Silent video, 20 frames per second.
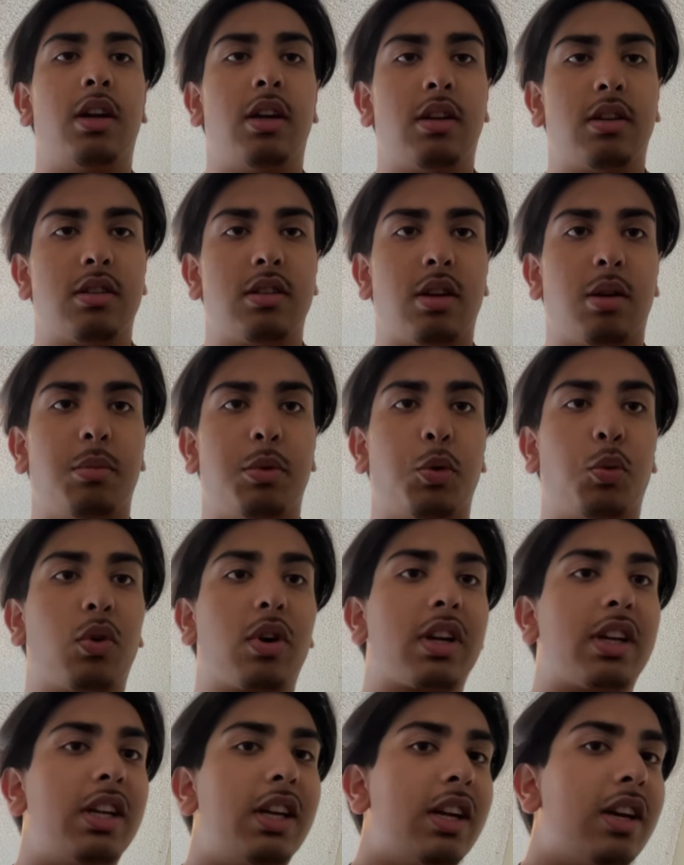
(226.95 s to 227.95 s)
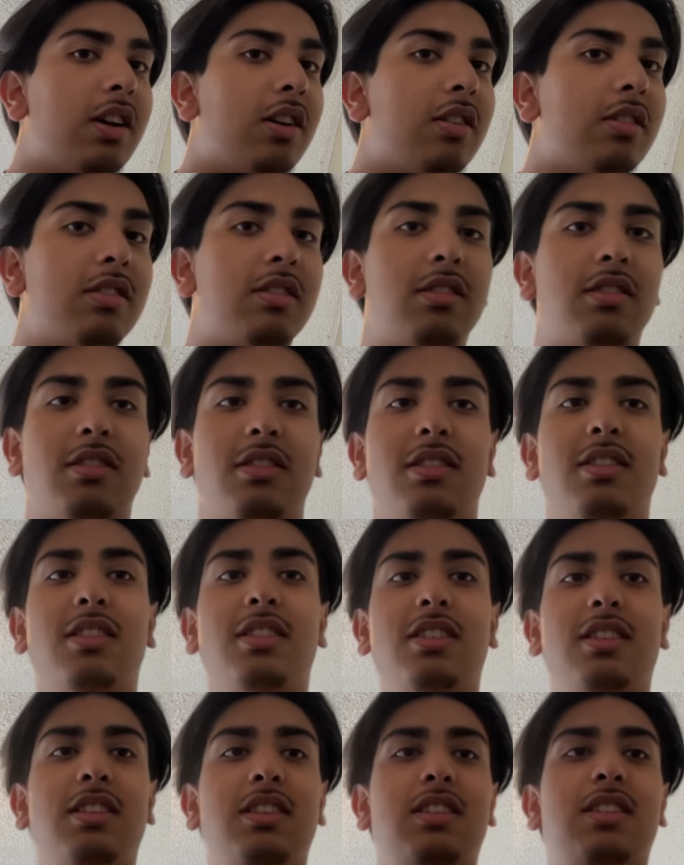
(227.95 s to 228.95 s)
So I'll be working
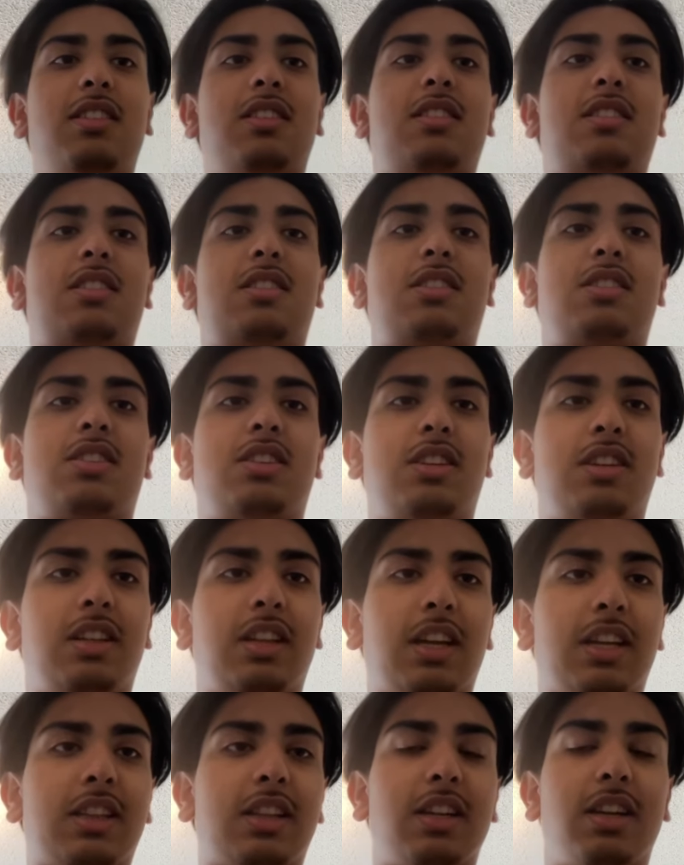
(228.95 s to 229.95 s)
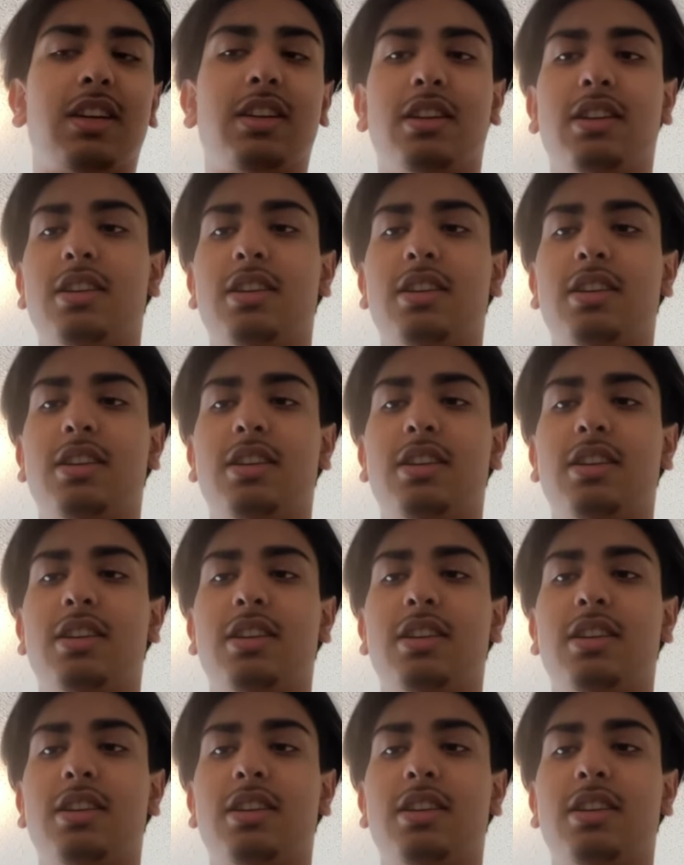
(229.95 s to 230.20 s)
out. And shit like that.